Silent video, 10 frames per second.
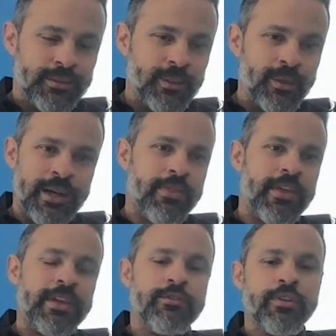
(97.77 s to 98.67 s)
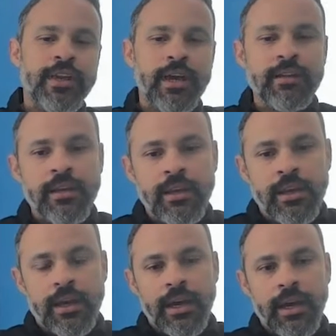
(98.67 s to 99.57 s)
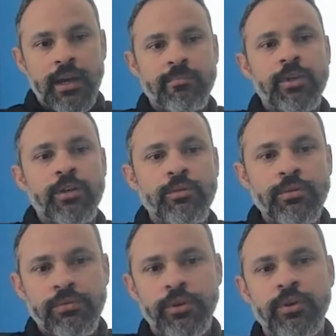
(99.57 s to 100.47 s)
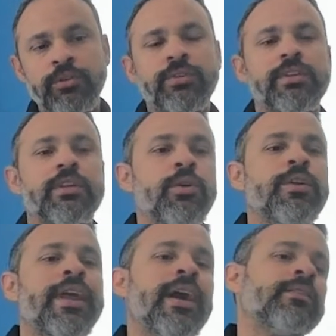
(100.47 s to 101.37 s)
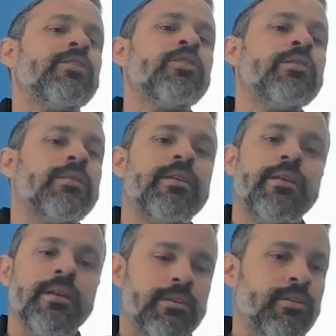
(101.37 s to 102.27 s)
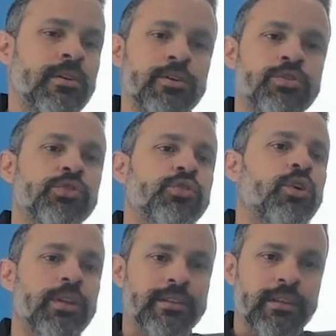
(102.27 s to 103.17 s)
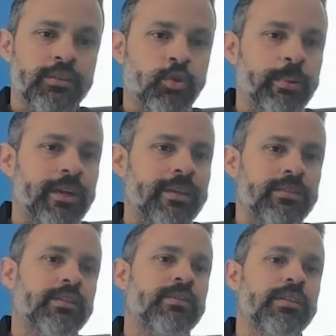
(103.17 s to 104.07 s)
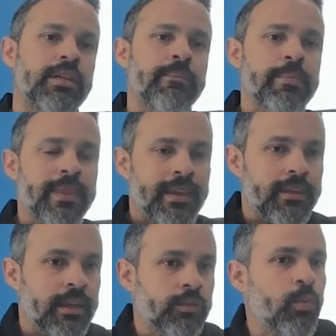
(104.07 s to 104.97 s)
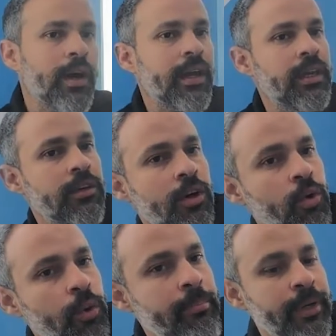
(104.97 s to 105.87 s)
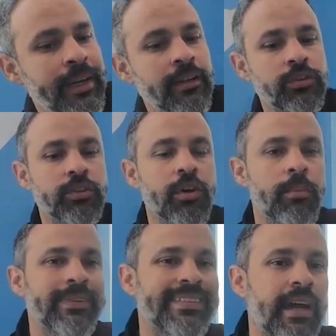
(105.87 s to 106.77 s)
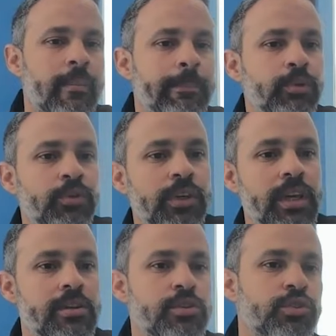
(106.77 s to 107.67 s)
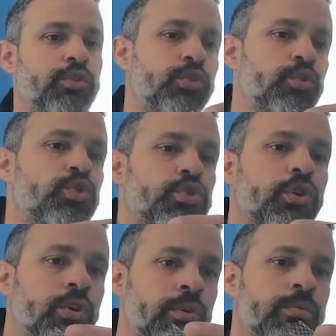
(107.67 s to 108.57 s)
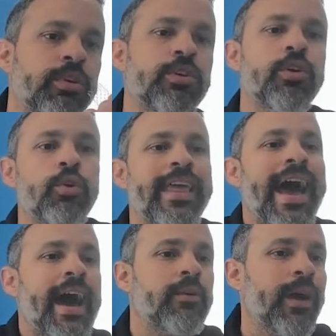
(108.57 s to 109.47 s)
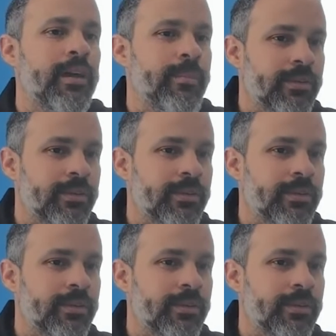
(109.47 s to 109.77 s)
So thank you for that. First, Nitinol, you just call it the super elasticity. And that's why, we bring some samples in here just to show, that, right?